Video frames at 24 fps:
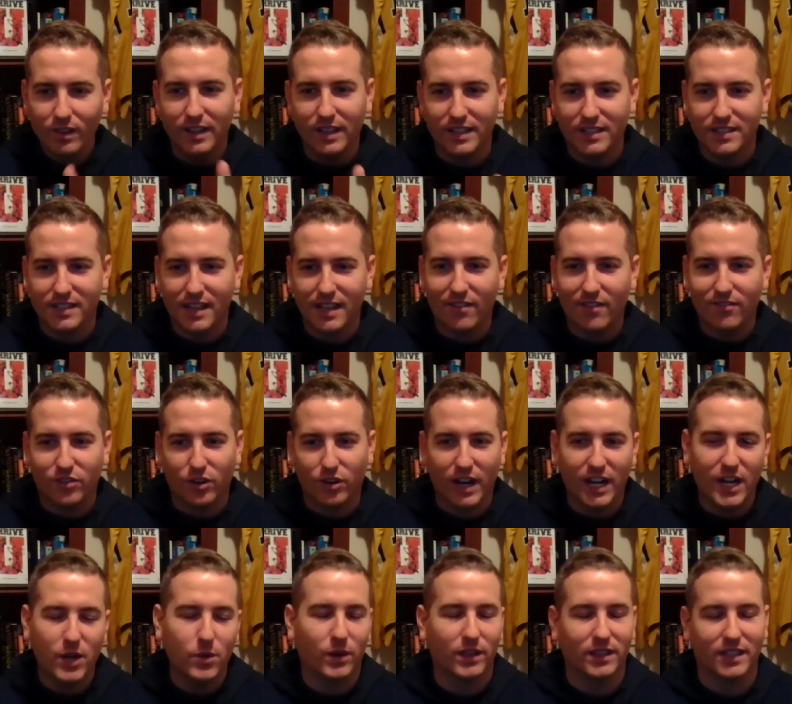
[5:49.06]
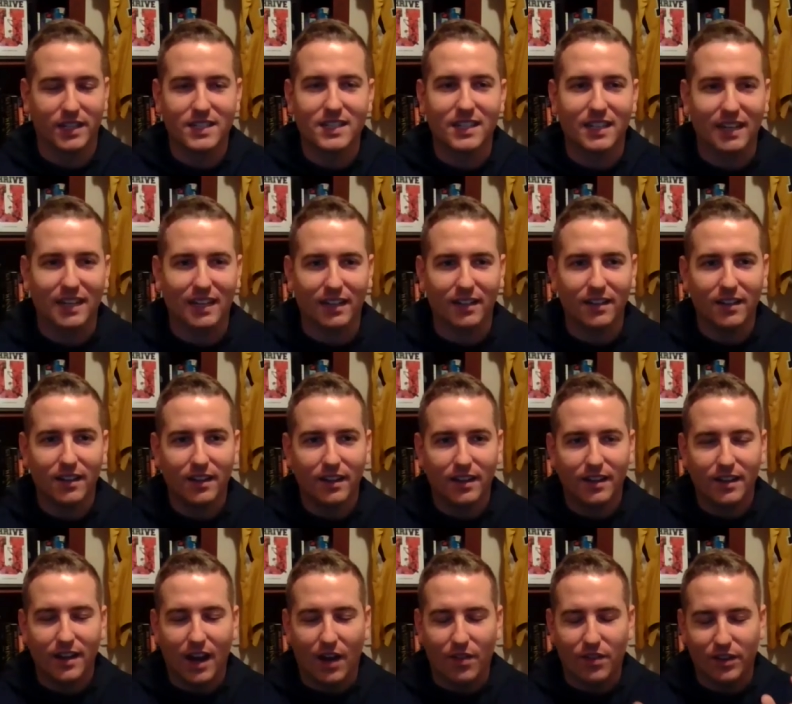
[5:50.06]
is that for anyone listening,
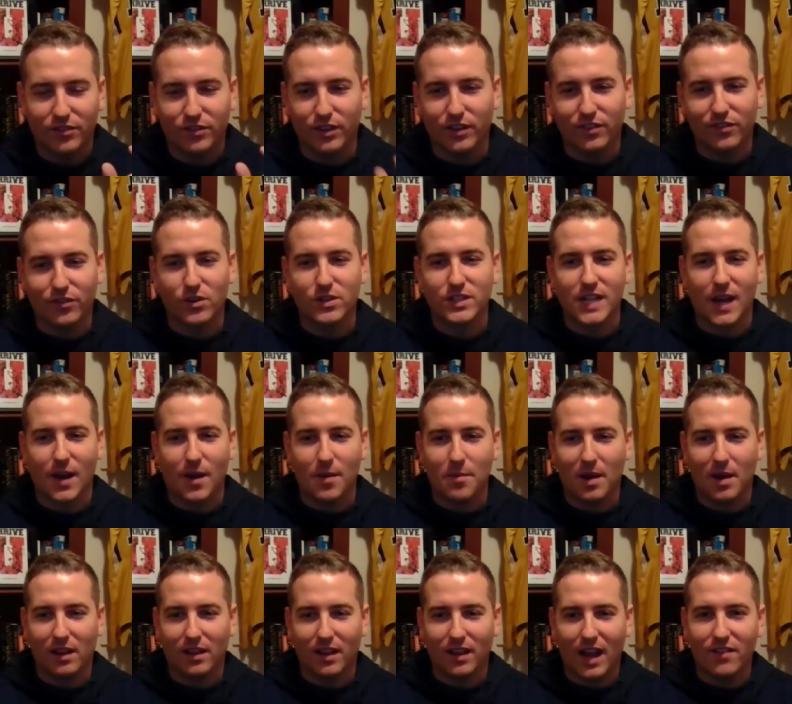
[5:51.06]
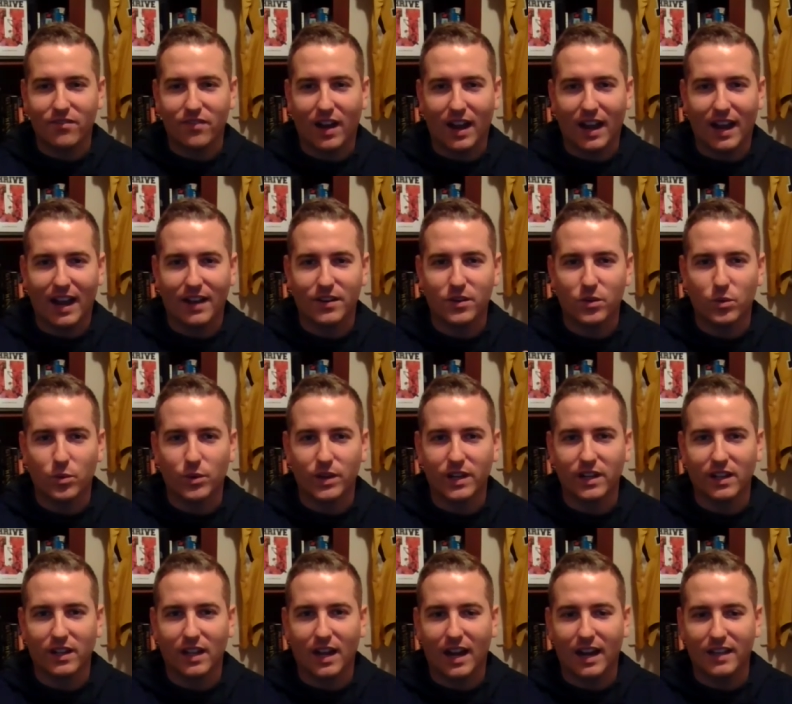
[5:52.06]
I think for the first time in my life, I had to
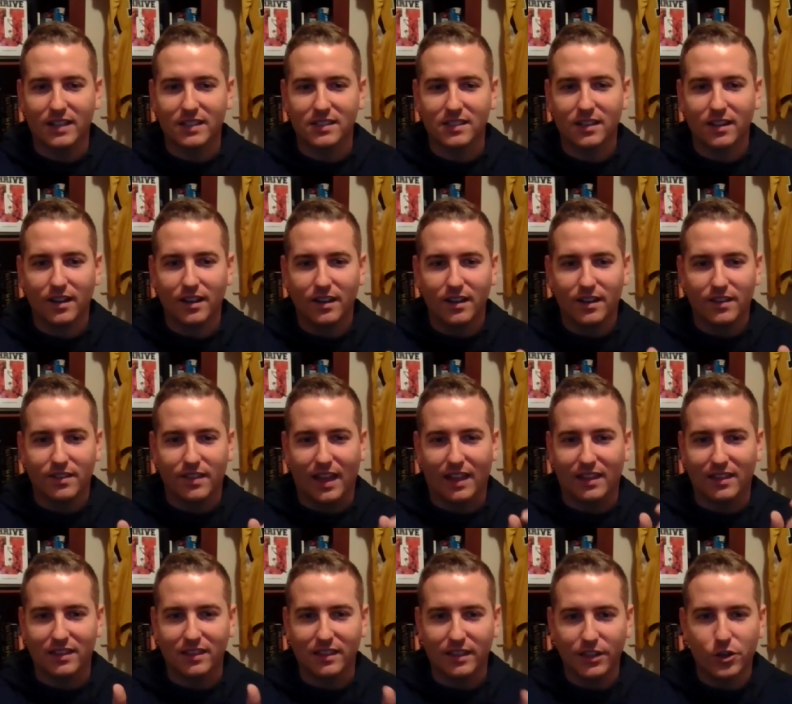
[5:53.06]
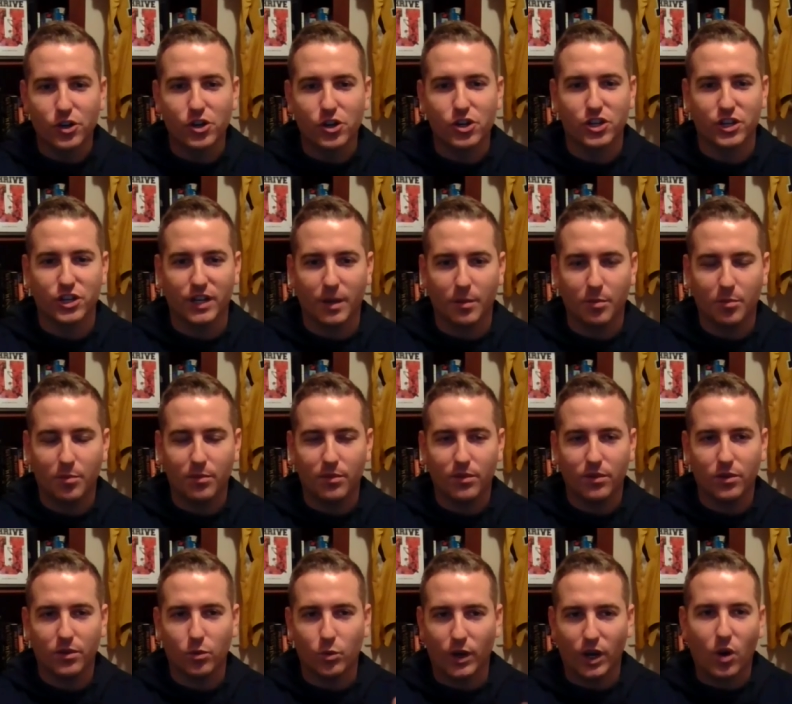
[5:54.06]
realize that leadership
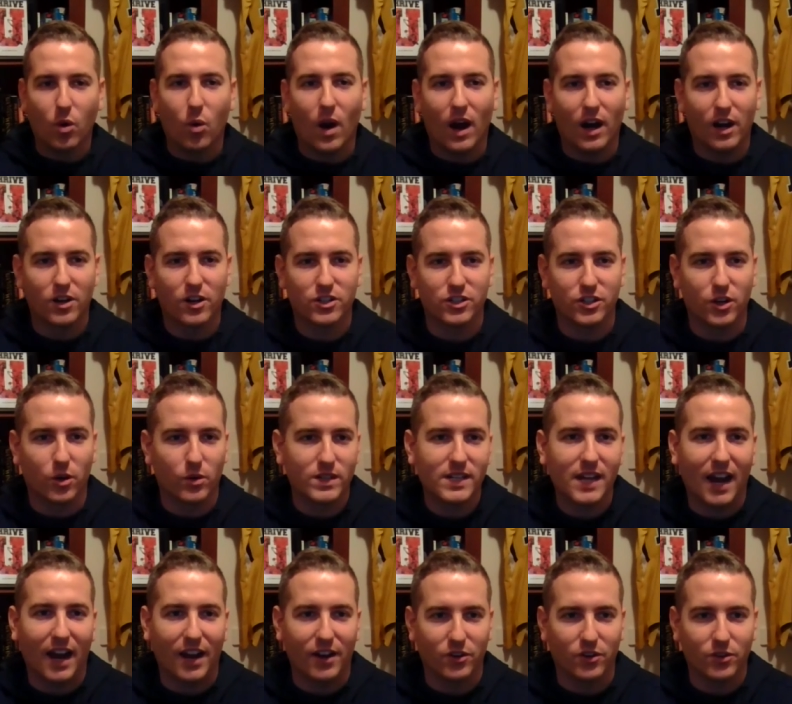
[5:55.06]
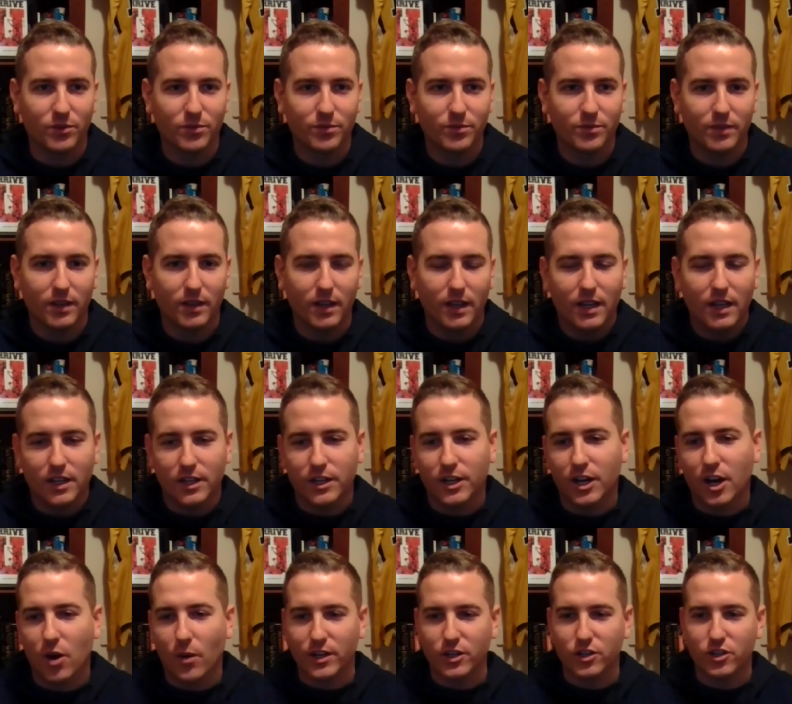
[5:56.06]
requires no title. You
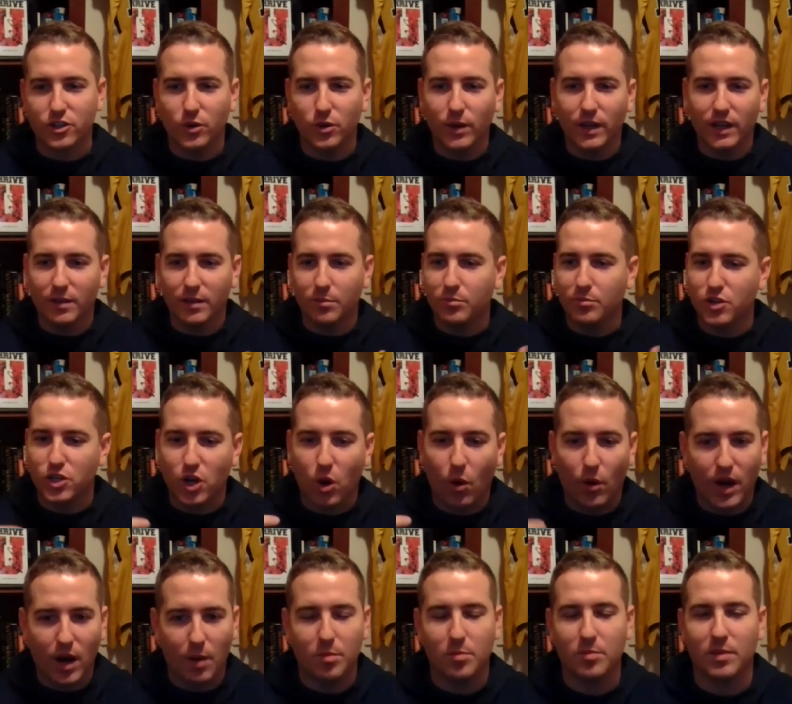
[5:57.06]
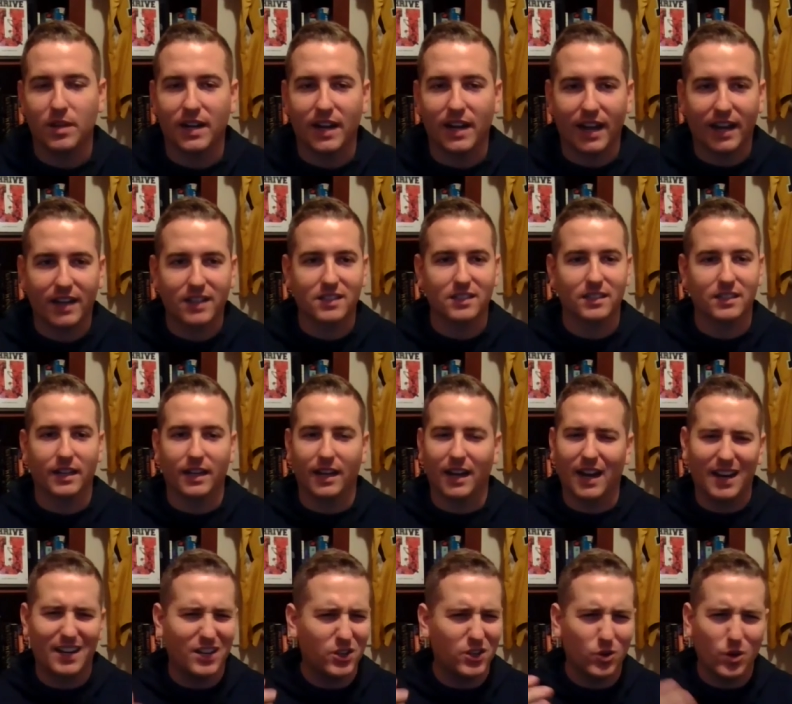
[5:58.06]
know, and doing, showing up and being excellent.
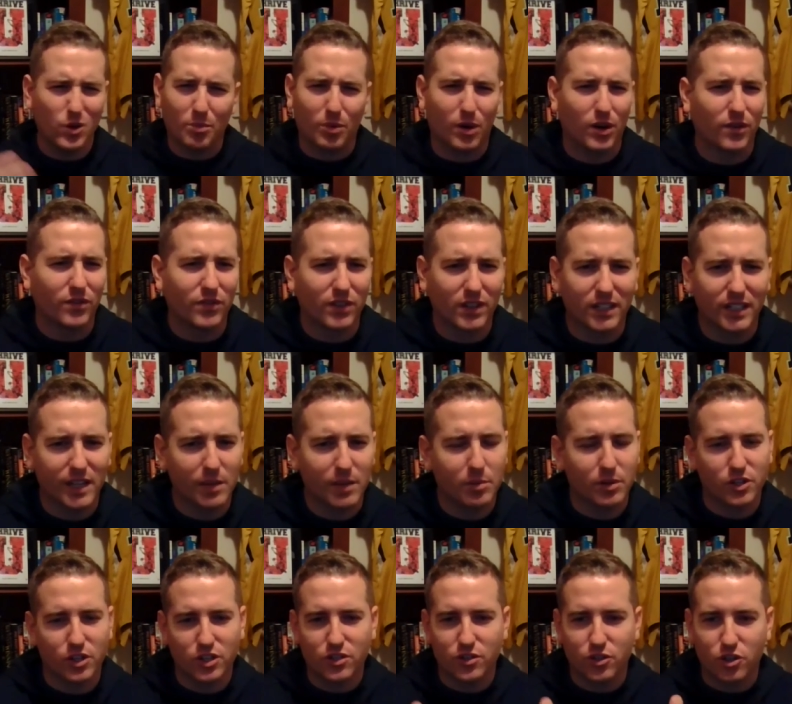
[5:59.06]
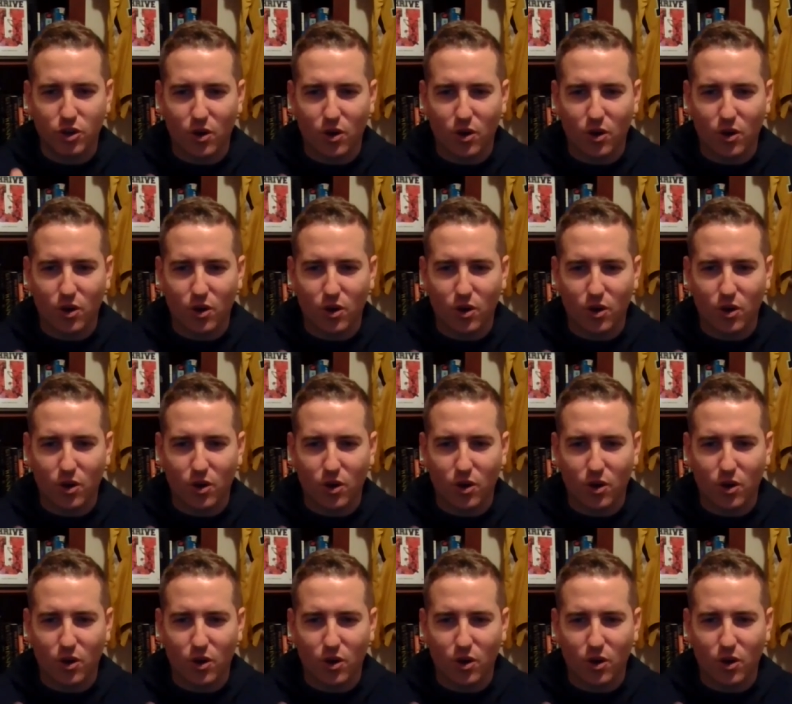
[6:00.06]
And I didn't do it perfectly, but just